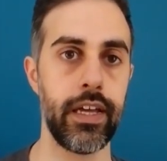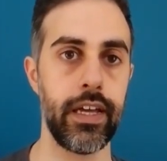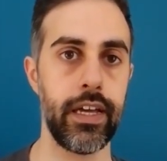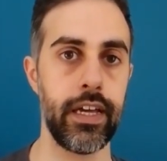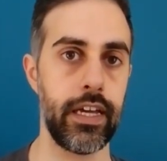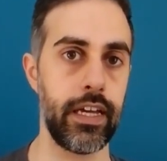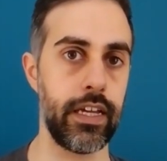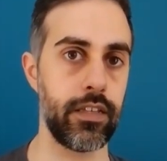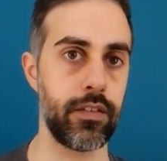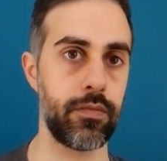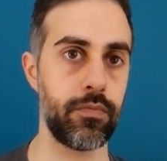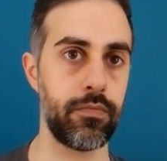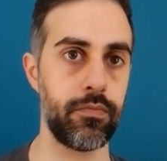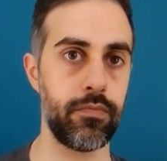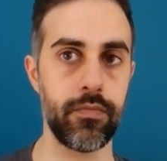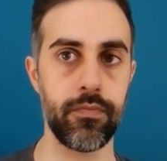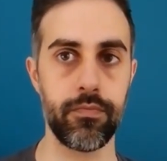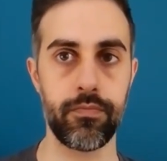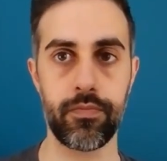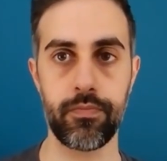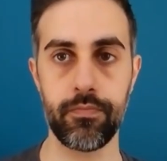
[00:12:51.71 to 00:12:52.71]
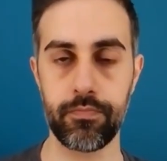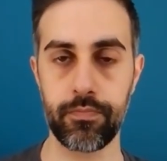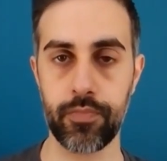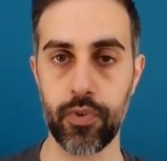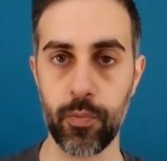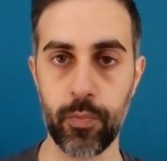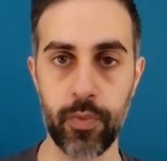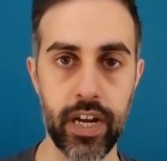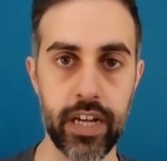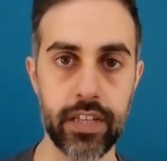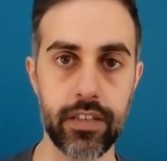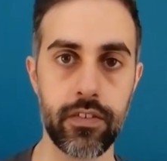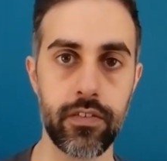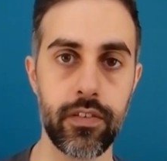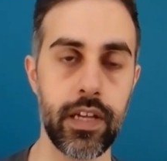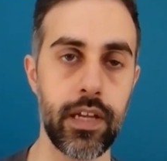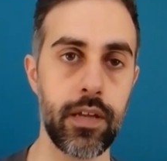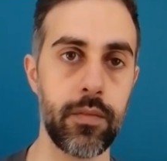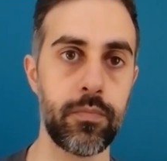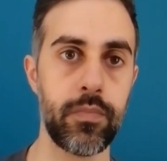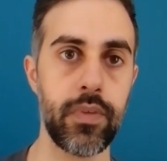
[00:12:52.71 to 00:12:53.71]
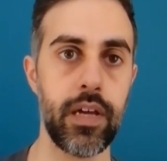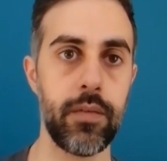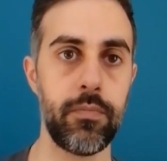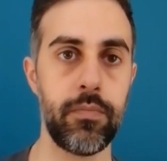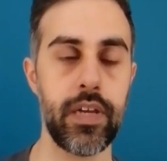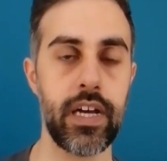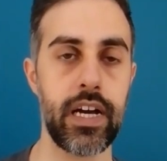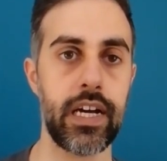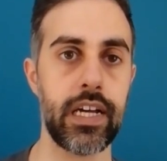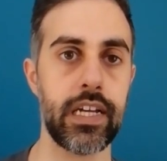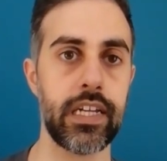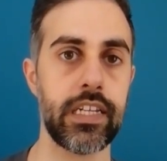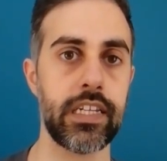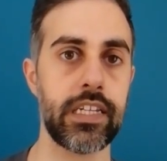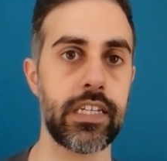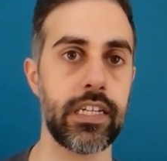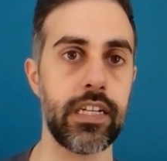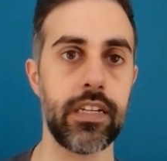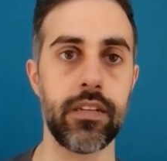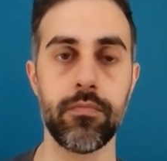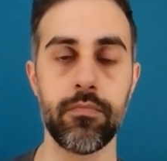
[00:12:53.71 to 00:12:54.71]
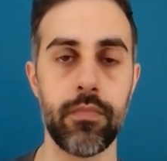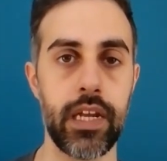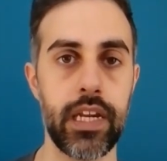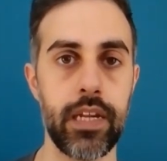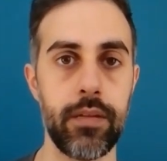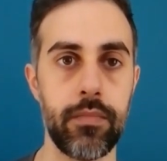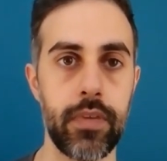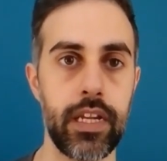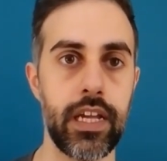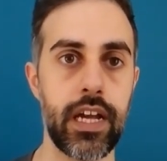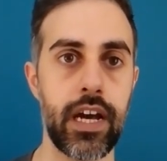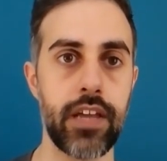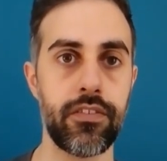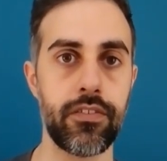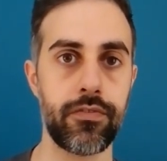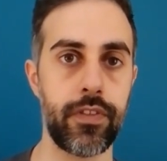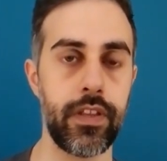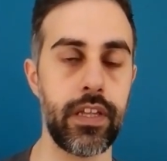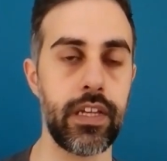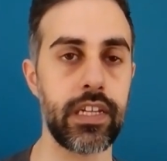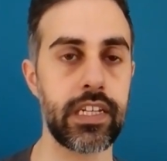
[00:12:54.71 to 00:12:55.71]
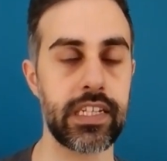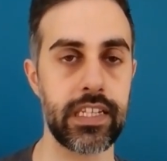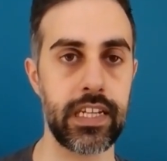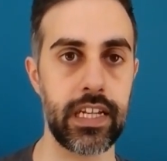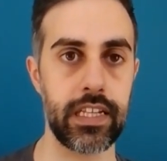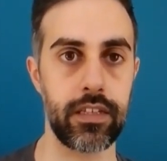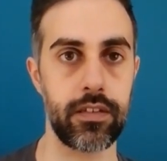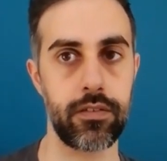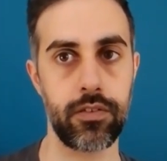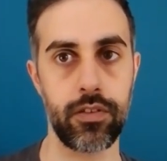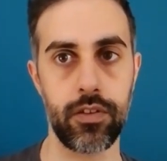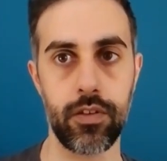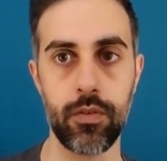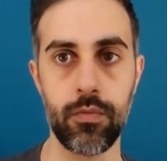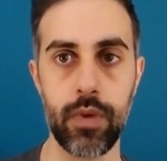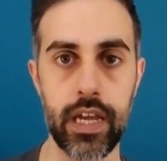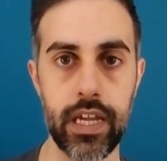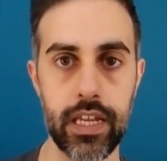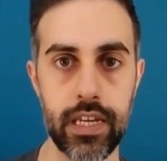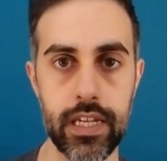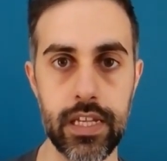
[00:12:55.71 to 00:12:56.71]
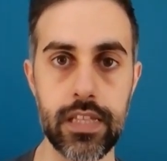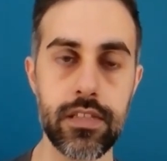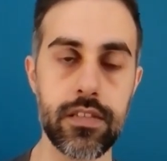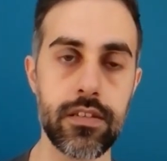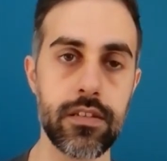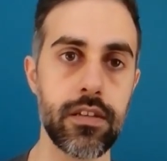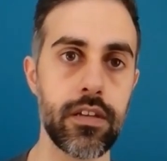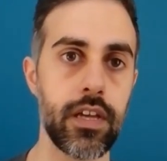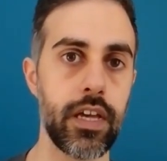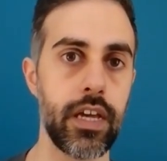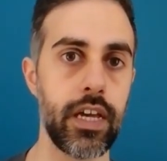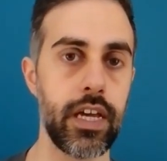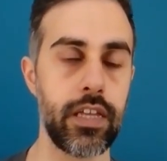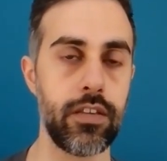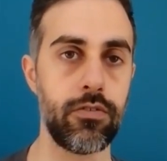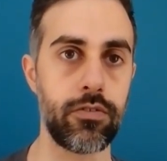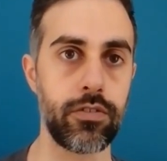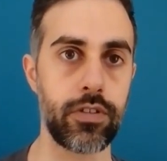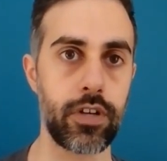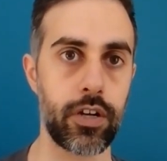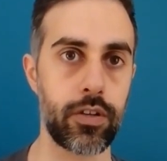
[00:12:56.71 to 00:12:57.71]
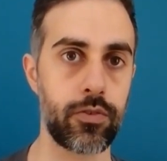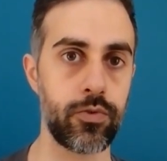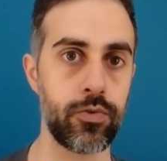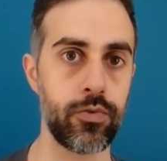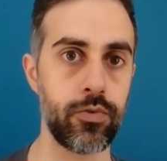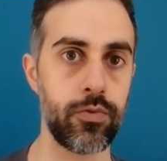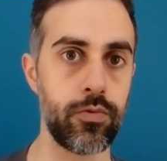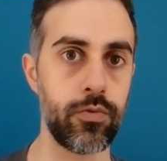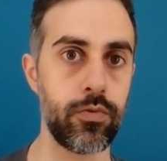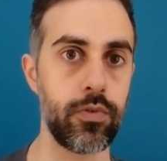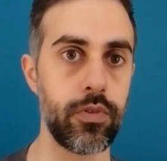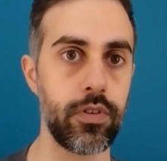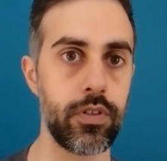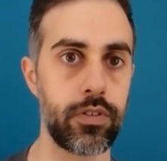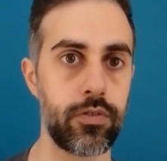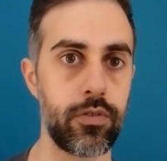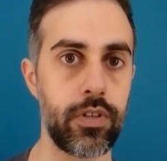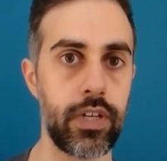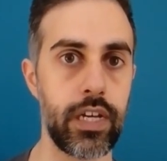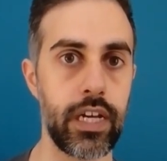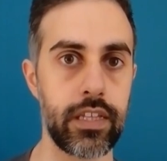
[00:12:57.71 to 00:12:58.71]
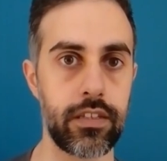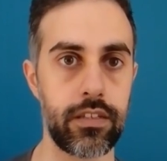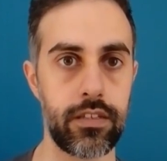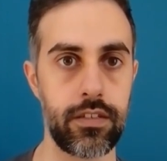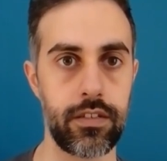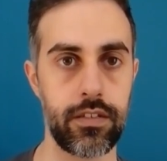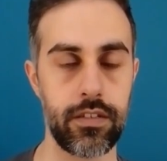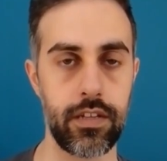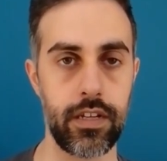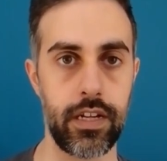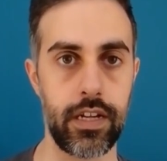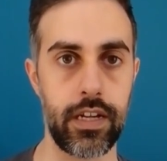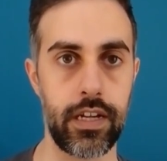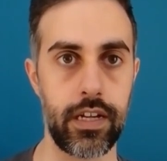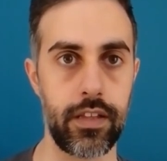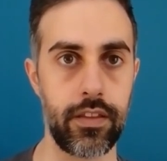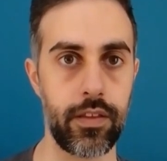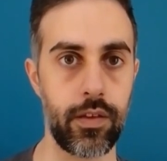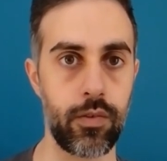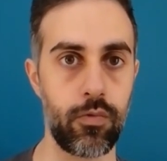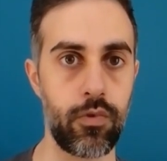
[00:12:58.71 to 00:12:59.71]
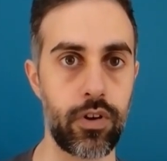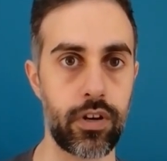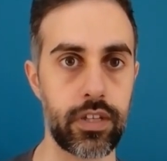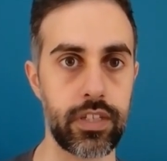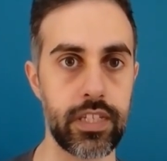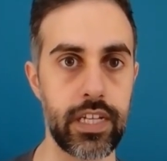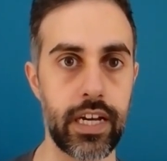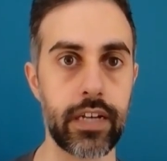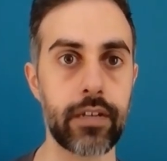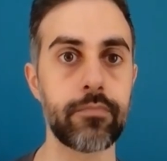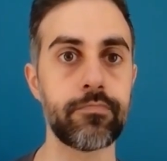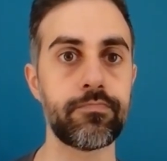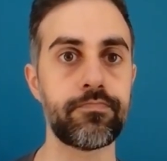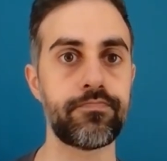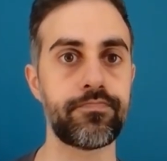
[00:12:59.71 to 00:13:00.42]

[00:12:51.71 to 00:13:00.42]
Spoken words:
and proprietary APIs, and many other things that you may need in order to get the work done.